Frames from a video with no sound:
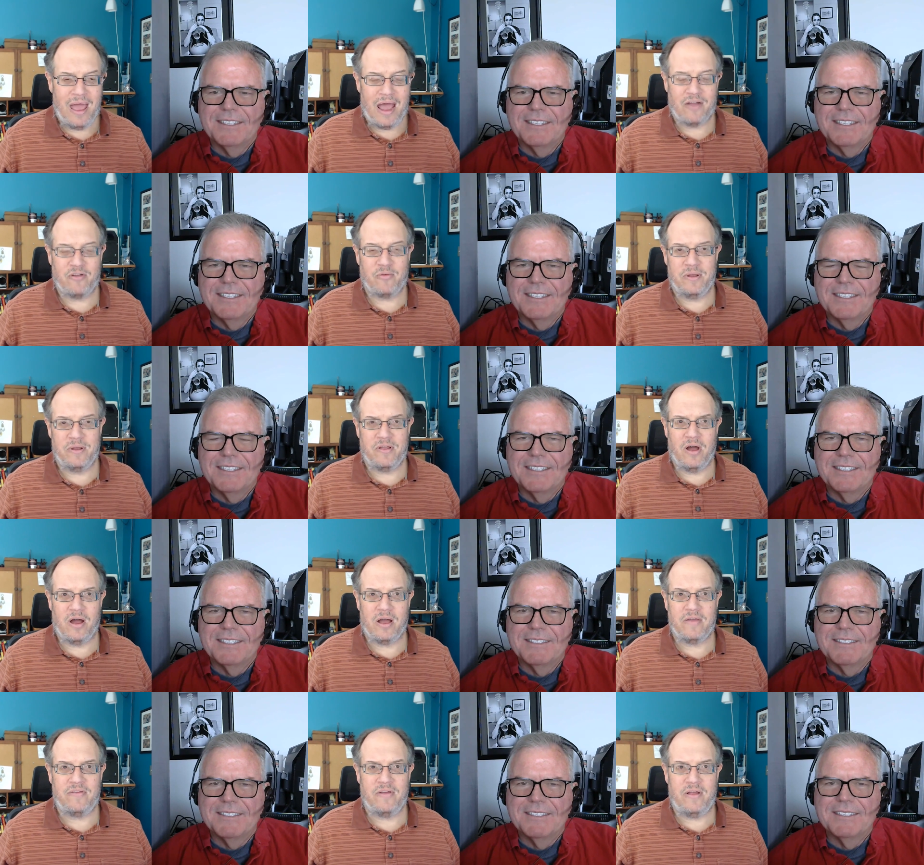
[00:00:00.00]
Speaker 1: After my
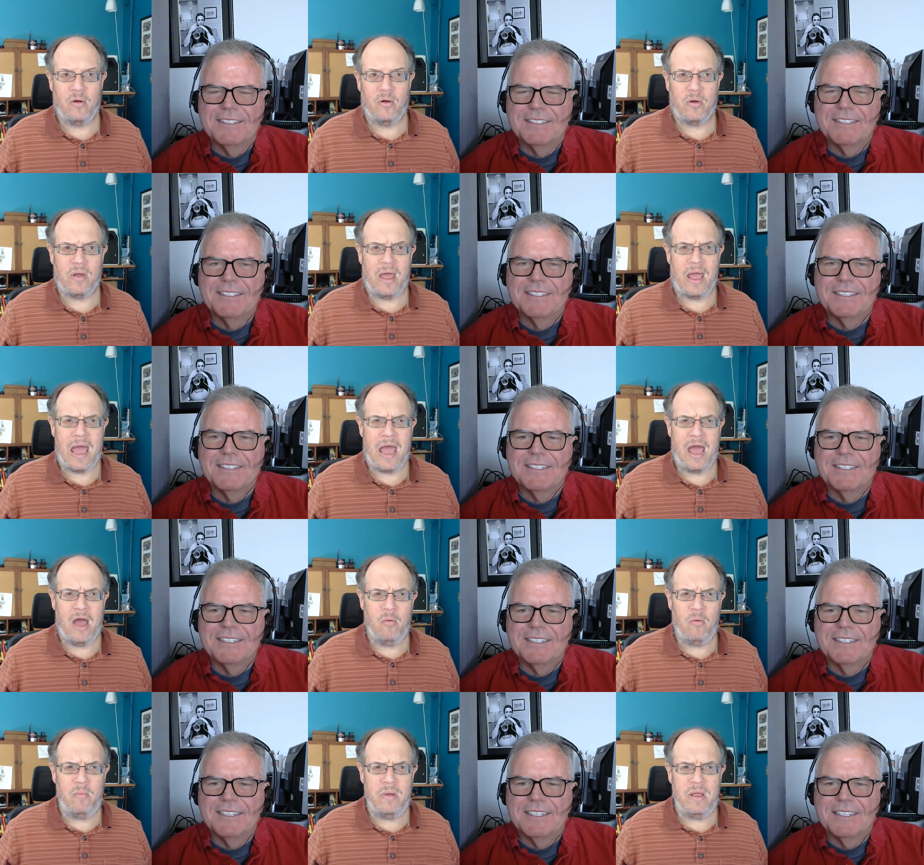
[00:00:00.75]
talk, I said, "Okay,
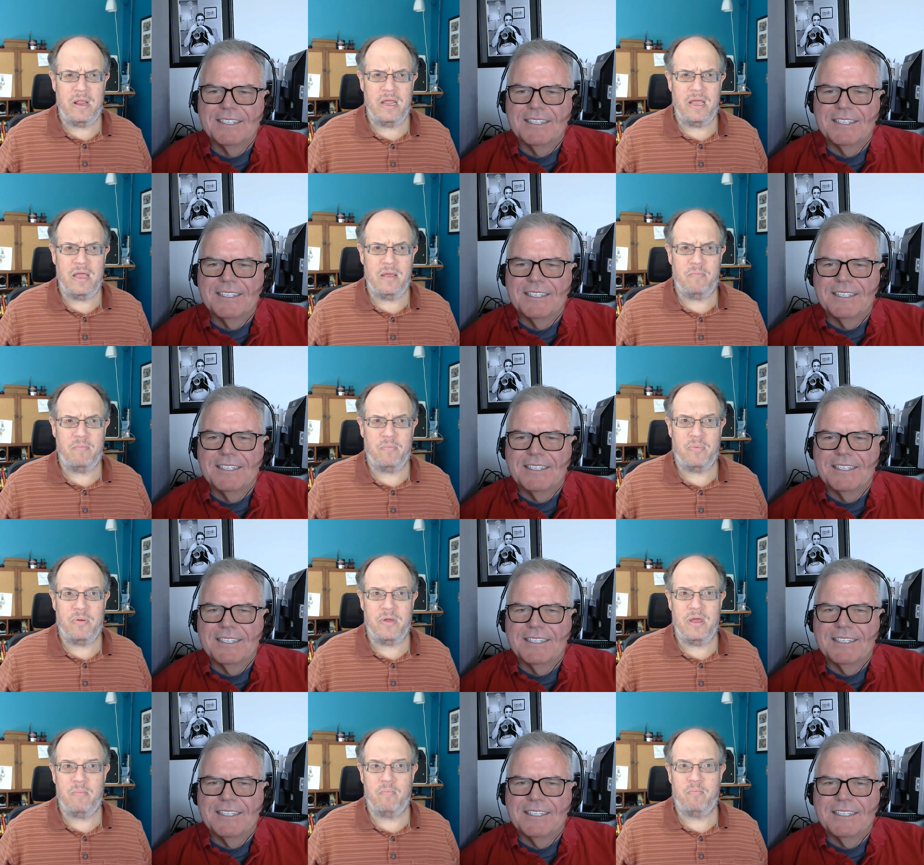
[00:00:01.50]
how many
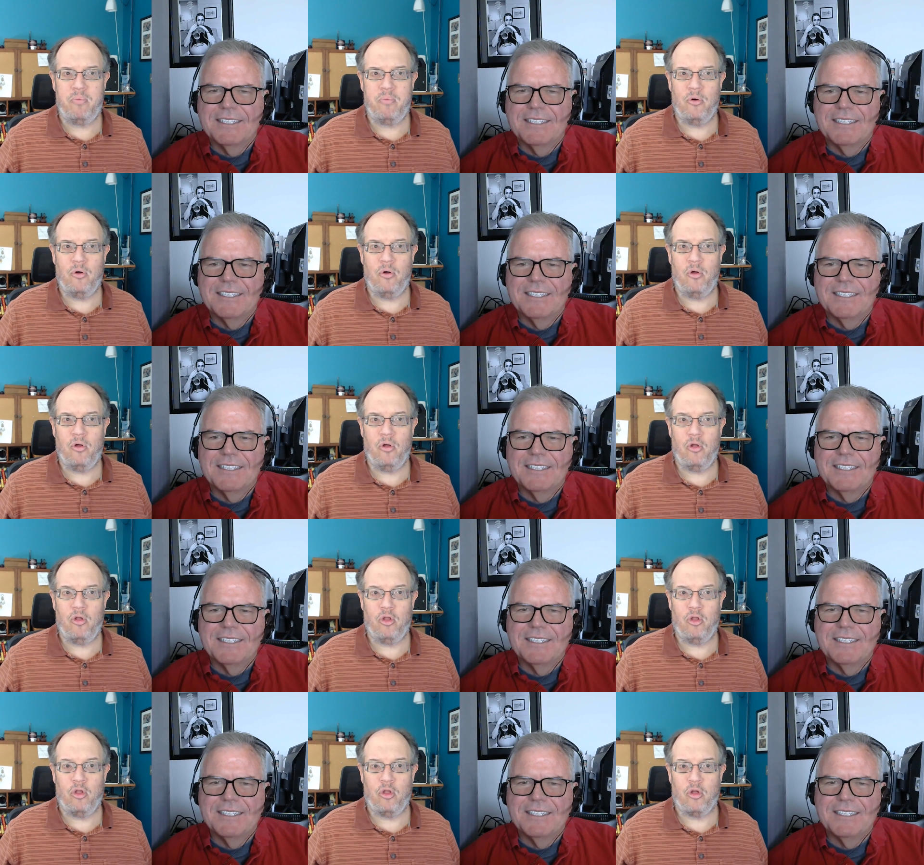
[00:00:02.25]

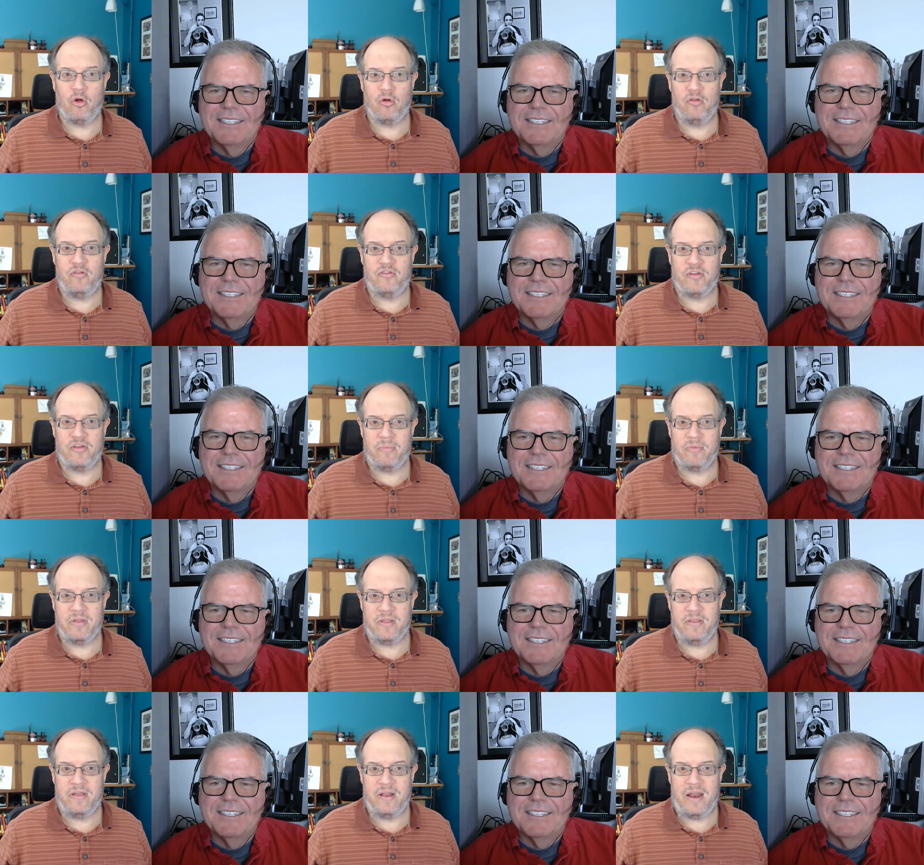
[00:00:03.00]
people learned
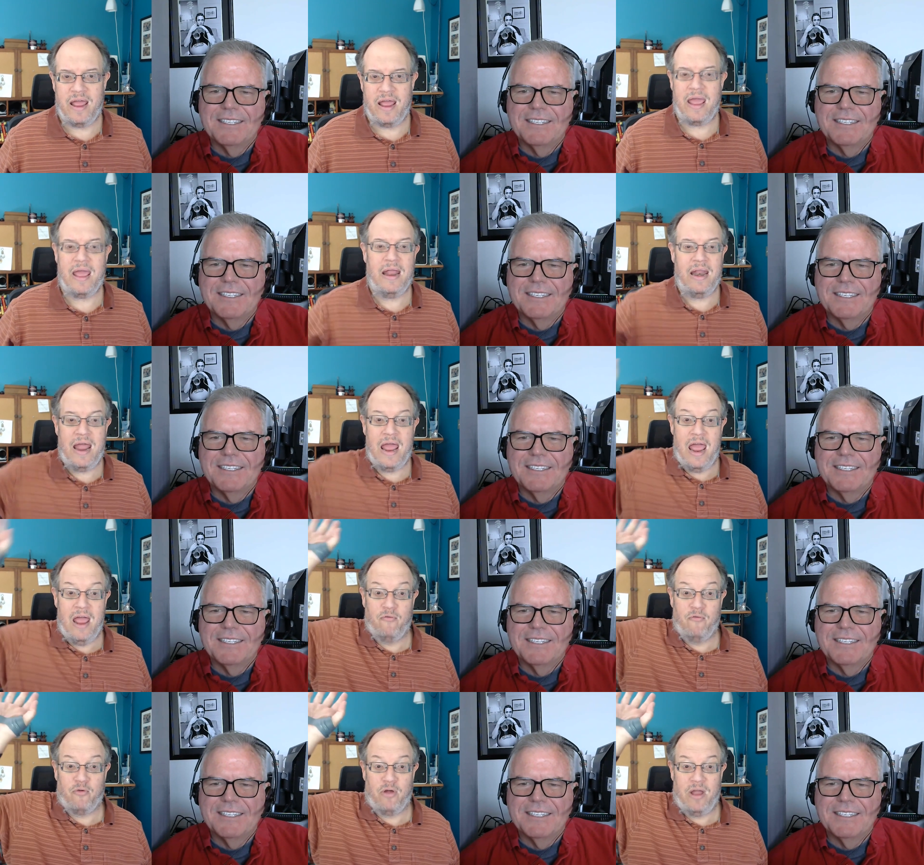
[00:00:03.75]
something today?" And
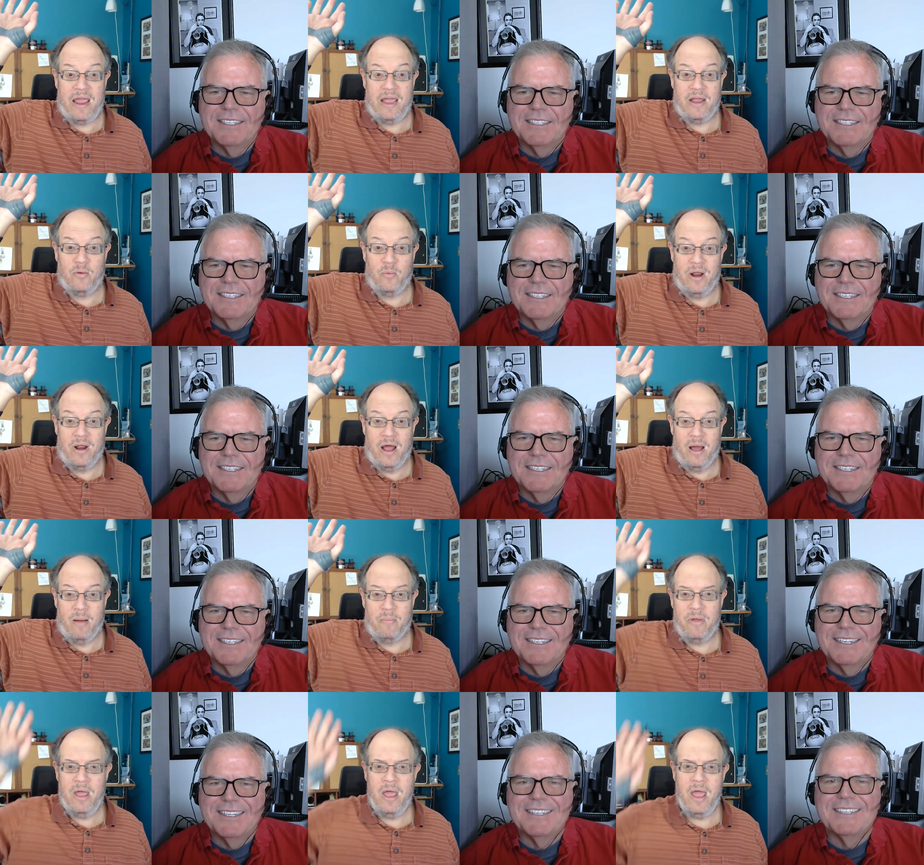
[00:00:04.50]
every hand went
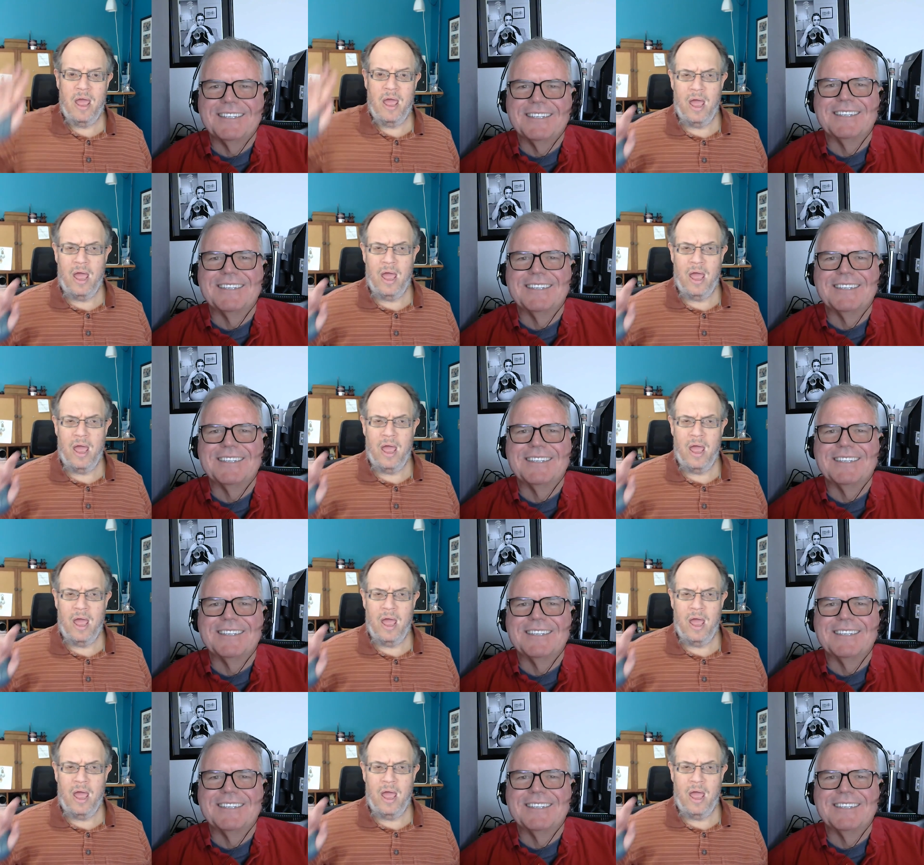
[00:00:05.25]
up,